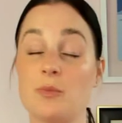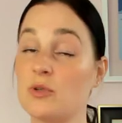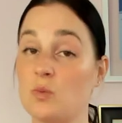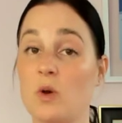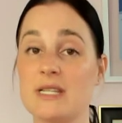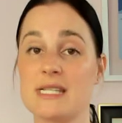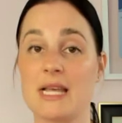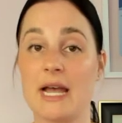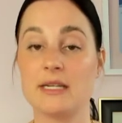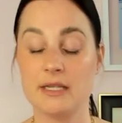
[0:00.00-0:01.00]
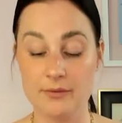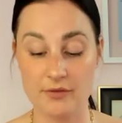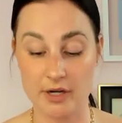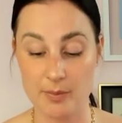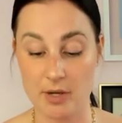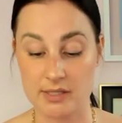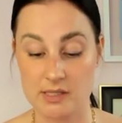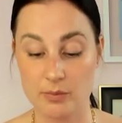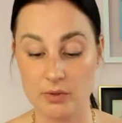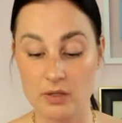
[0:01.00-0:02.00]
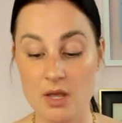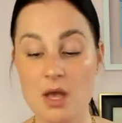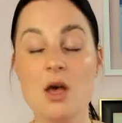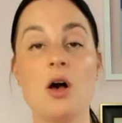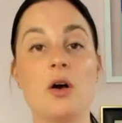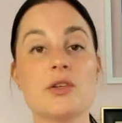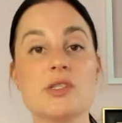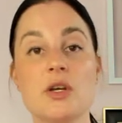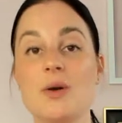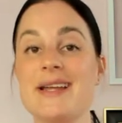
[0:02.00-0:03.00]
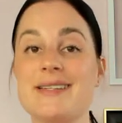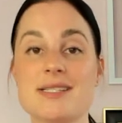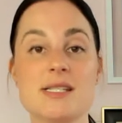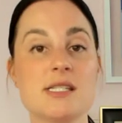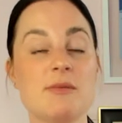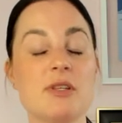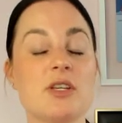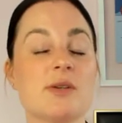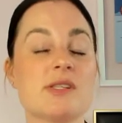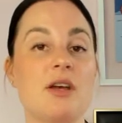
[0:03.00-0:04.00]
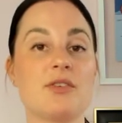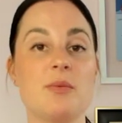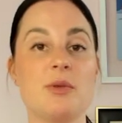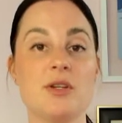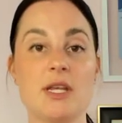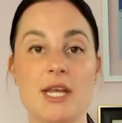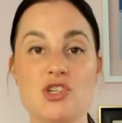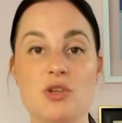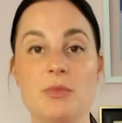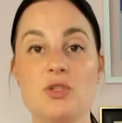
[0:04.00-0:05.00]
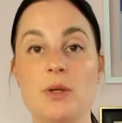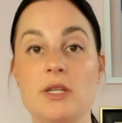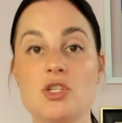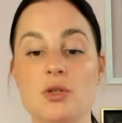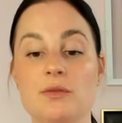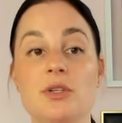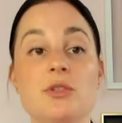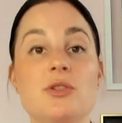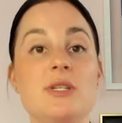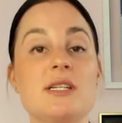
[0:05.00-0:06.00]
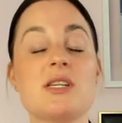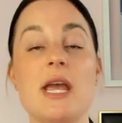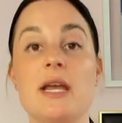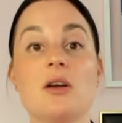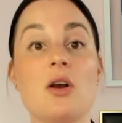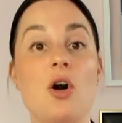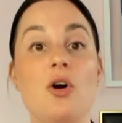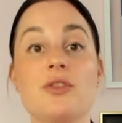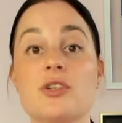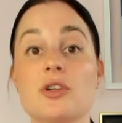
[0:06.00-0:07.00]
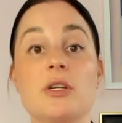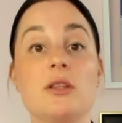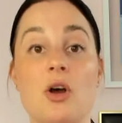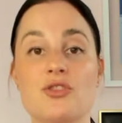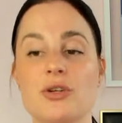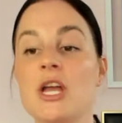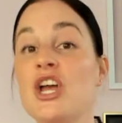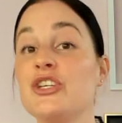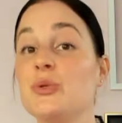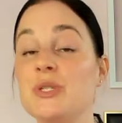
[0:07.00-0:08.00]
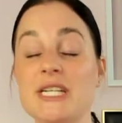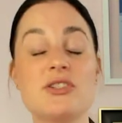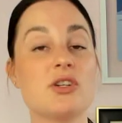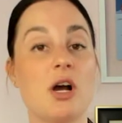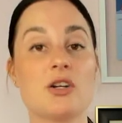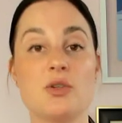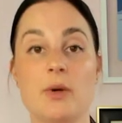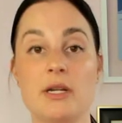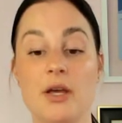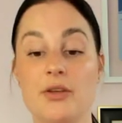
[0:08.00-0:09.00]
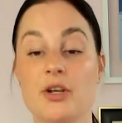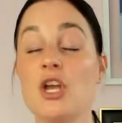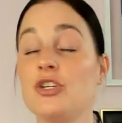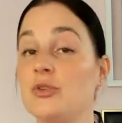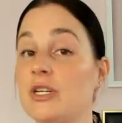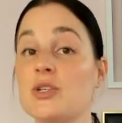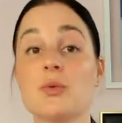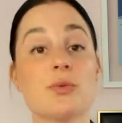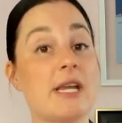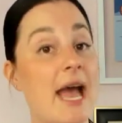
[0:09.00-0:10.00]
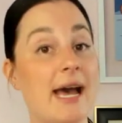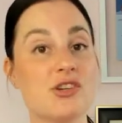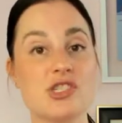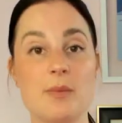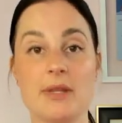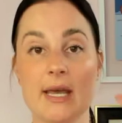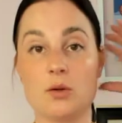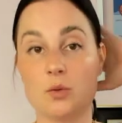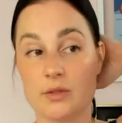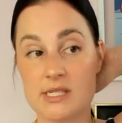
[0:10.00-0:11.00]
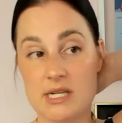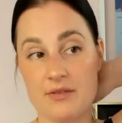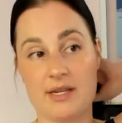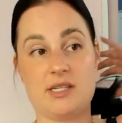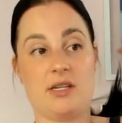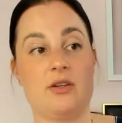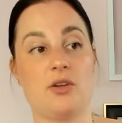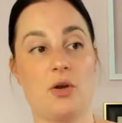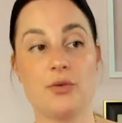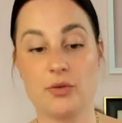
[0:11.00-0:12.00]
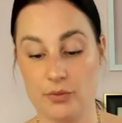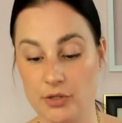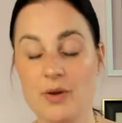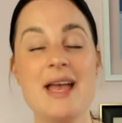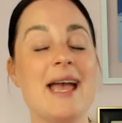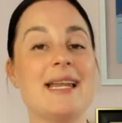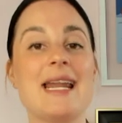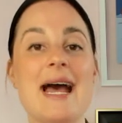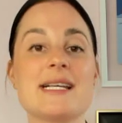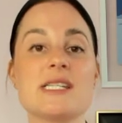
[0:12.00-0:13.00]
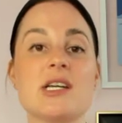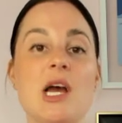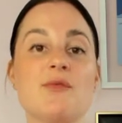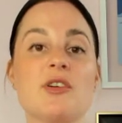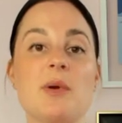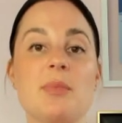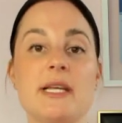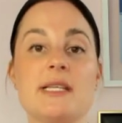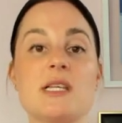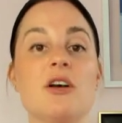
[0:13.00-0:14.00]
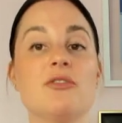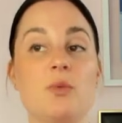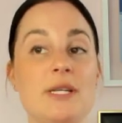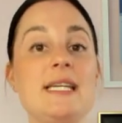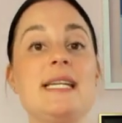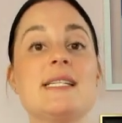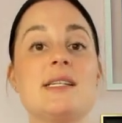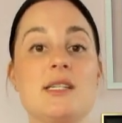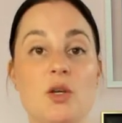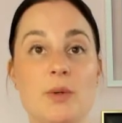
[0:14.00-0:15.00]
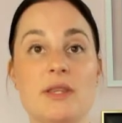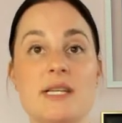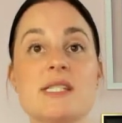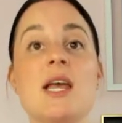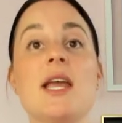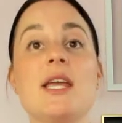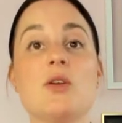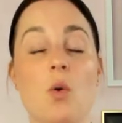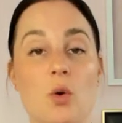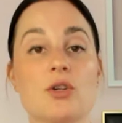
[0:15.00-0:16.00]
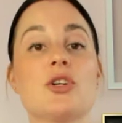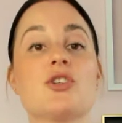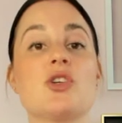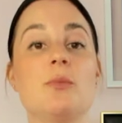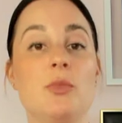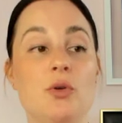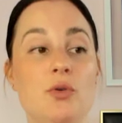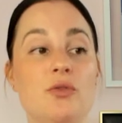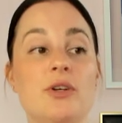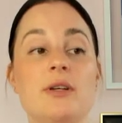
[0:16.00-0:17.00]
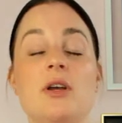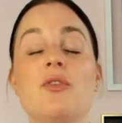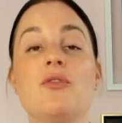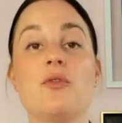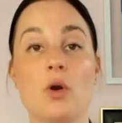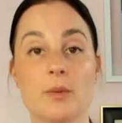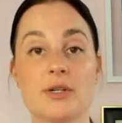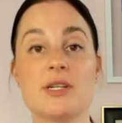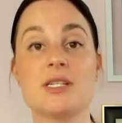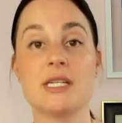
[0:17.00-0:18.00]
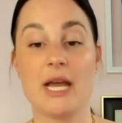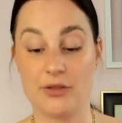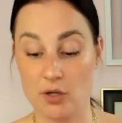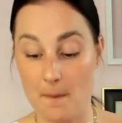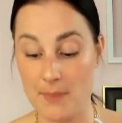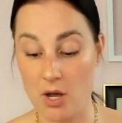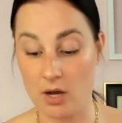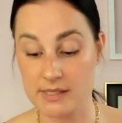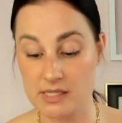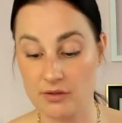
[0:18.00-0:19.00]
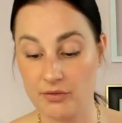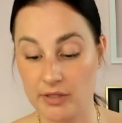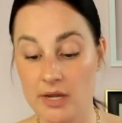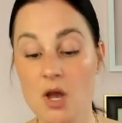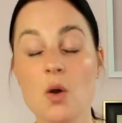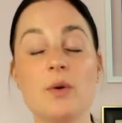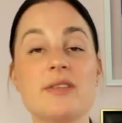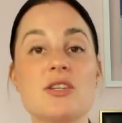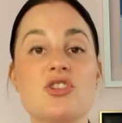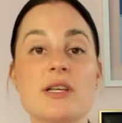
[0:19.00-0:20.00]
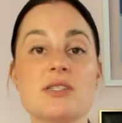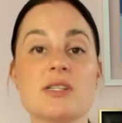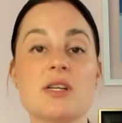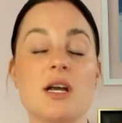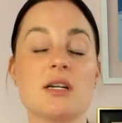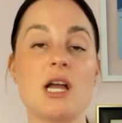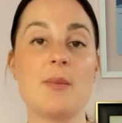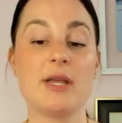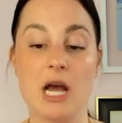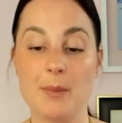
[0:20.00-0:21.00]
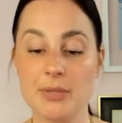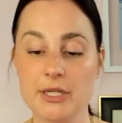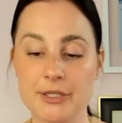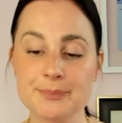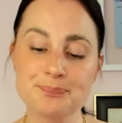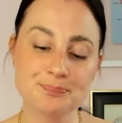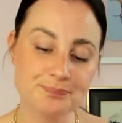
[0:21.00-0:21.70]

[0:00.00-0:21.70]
was one-sided, very possible. Also, it doesn't seem that there was enough communication between the two of you. You need to air all the dirty laundry. You need to talk to one another. You need to rehash some of that old stuff that didn't go through. And it has to come from a place of, we need to deal with this in order to move forward together positively. With the Justice card coming up here,